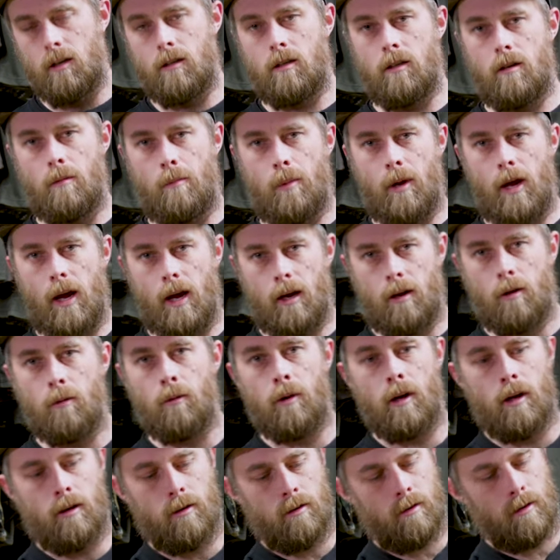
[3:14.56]
into the pack,
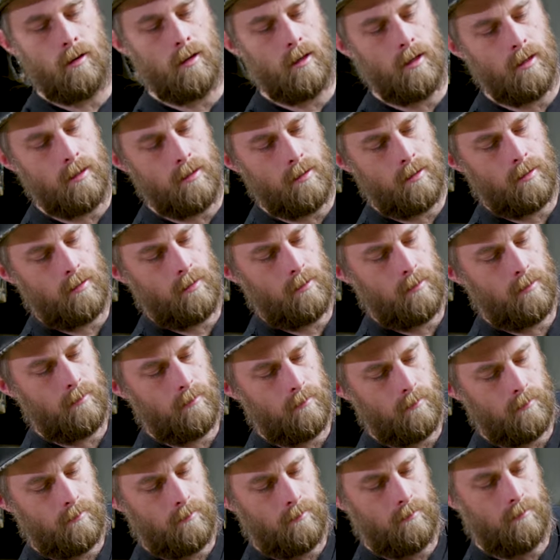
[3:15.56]
we undo these
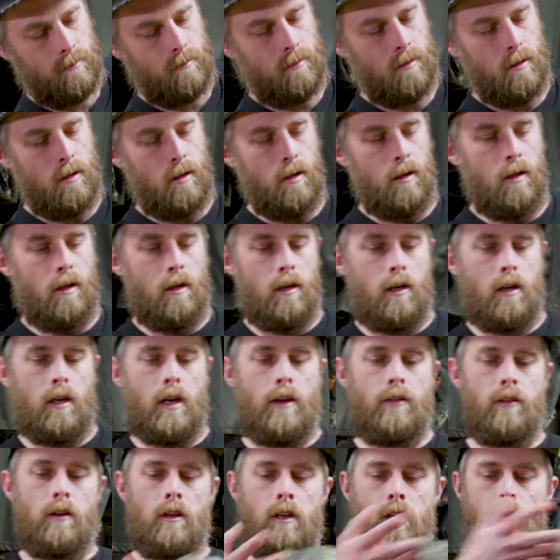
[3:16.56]

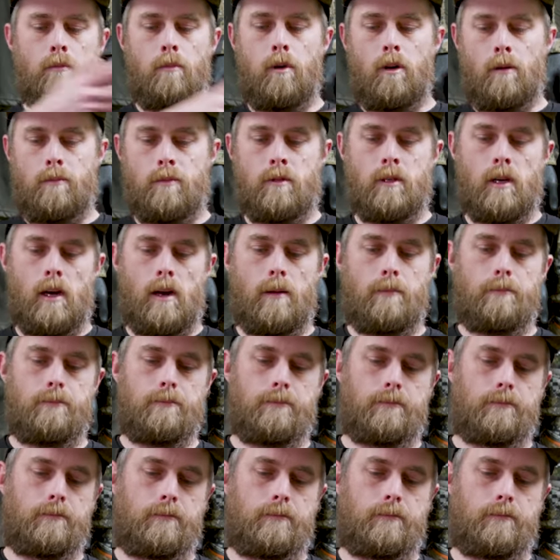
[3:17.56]
and the lid pops up.